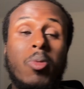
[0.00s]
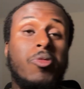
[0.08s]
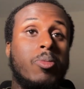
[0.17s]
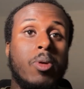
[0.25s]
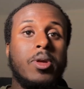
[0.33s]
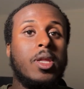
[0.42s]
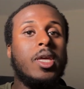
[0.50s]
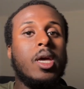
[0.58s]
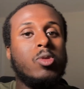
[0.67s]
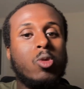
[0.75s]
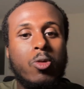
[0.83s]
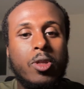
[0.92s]
Premier League games
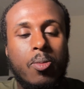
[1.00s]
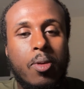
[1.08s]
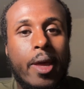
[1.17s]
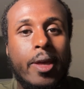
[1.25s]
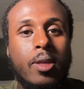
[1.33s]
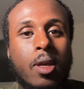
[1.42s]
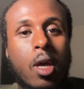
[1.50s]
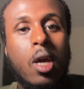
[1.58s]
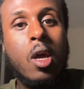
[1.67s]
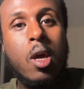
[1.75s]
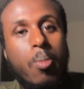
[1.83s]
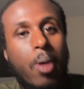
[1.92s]
already played.
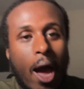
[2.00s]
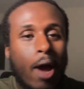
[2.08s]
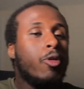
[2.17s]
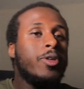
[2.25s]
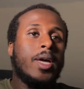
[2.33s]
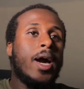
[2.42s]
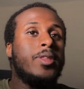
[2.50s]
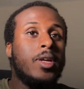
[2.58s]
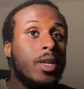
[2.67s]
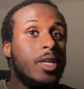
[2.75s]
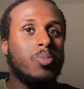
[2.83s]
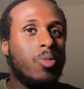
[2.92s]
But I already had the
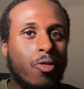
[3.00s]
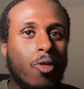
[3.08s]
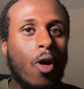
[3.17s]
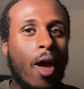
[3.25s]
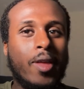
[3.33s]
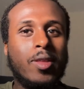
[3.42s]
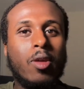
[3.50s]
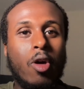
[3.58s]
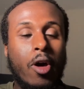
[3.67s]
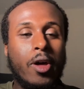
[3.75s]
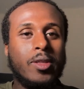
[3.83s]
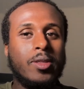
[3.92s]
list beforehand
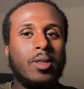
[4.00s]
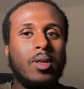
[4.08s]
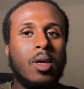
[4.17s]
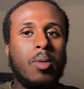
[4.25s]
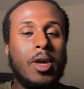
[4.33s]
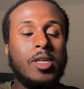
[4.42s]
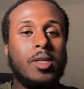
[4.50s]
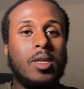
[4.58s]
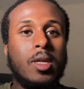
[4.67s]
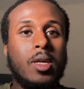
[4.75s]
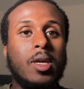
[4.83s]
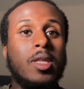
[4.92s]
on
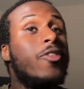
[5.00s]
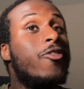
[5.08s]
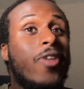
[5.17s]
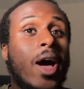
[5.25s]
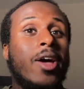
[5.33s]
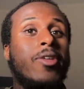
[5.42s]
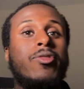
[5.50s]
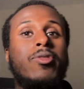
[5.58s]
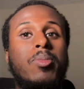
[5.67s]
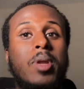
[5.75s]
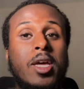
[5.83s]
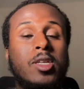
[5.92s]
basically the 5
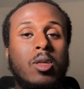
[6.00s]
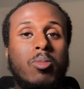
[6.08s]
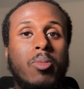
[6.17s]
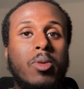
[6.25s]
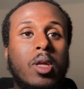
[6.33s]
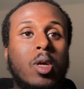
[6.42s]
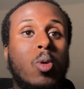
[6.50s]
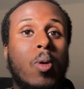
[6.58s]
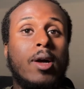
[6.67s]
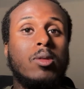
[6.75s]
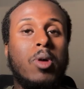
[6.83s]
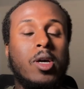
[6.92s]
players in the Premier League who I
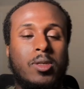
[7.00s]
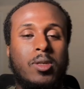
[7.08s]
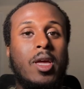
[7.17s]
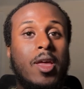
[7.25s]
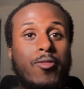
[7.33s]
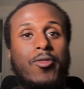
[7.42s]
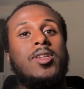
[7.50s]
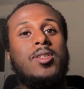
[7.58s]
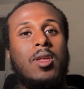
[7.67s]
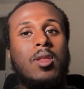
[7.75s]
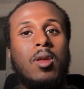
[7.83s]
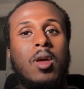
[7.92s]
would personally invest in.
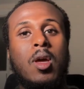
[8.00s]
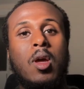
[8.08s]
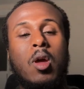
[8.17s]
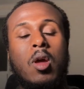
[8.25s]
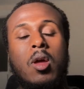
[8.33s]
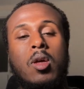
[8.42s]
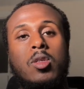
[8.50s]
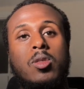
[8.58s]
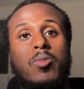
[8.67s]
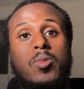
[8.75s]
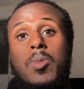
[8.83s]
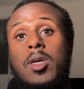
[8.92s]

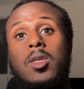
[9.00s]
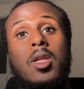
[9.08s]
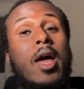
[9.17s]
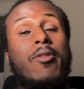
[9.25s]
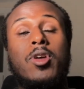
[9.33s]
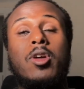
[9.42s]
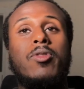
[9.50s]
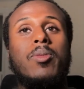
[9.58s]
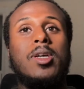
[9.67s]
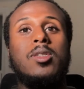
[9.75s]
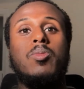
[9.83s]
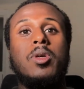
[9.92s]
Basically, I think of them
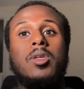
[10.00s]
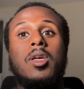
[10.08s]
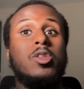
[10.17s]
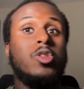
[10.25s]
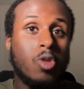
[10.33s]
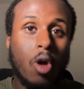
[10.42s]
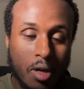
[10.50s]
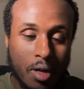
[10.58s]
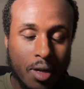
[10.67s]
as basically a stock,